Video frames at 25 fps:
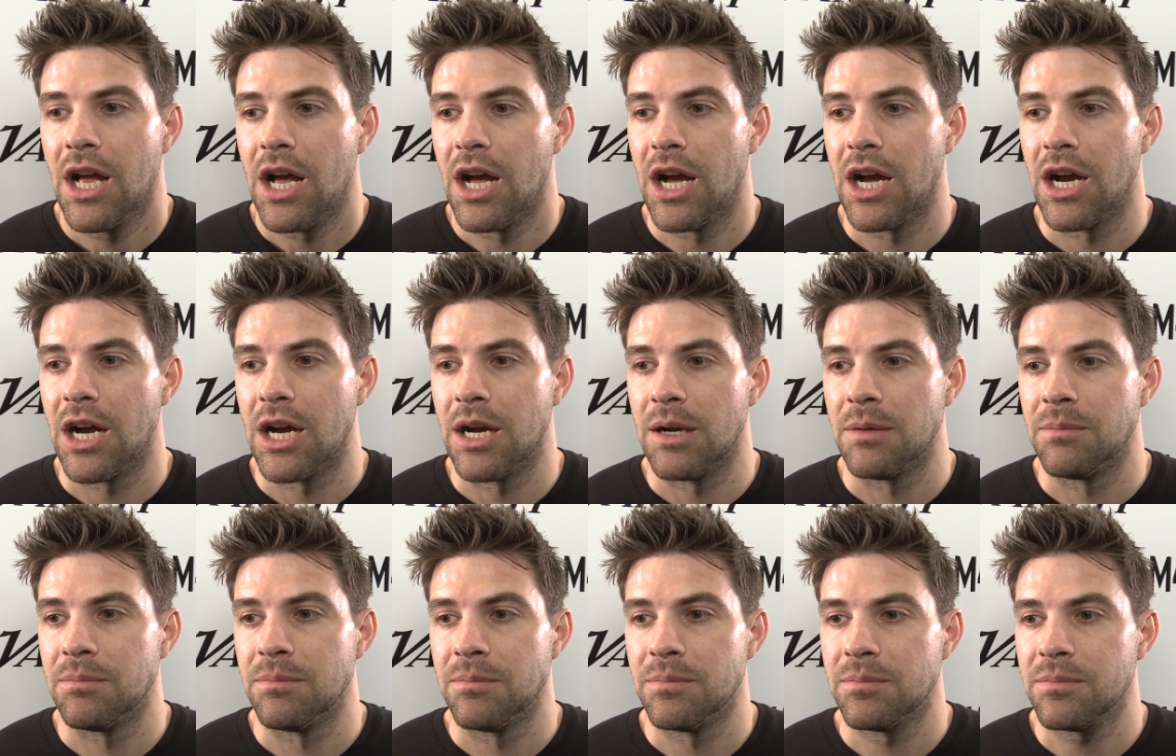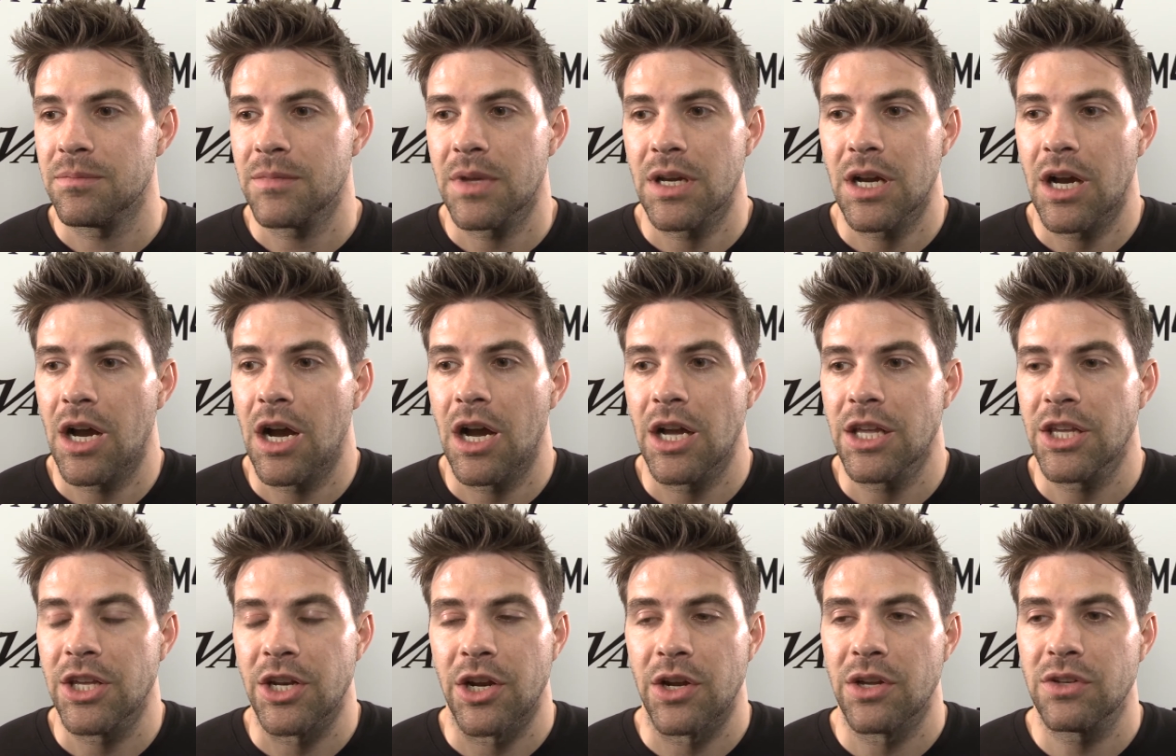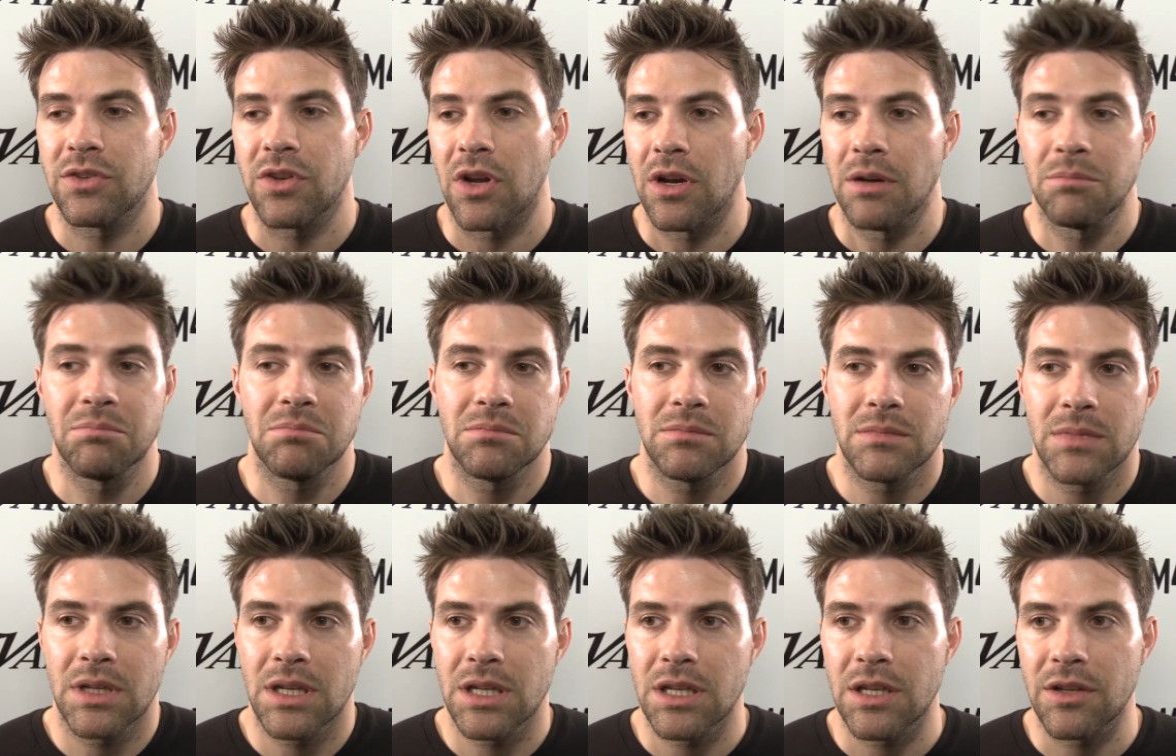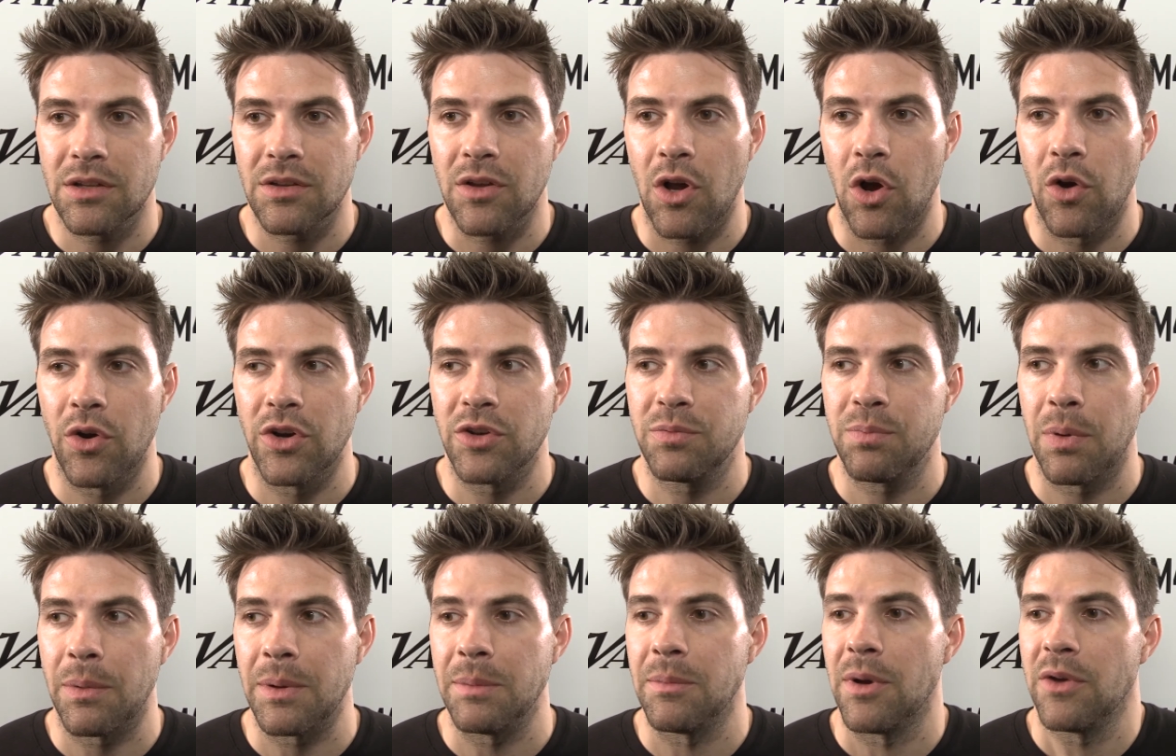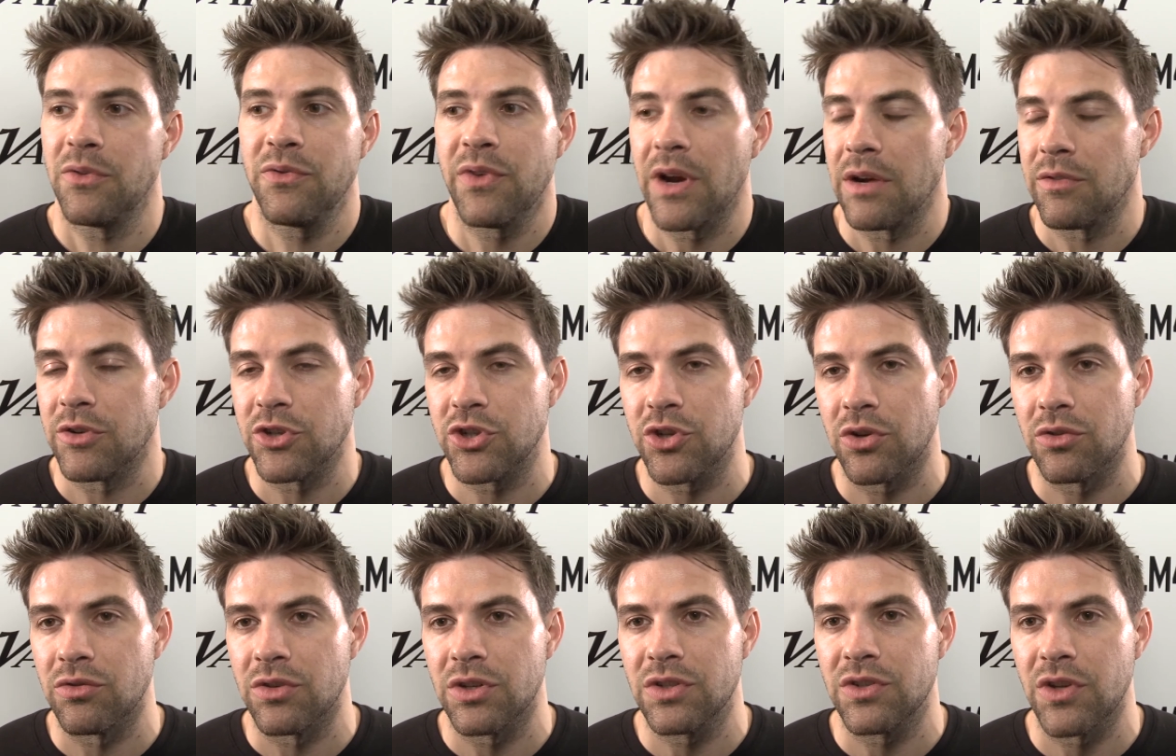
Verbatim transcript: Um, you know, uh, horror is probably my favourite genre.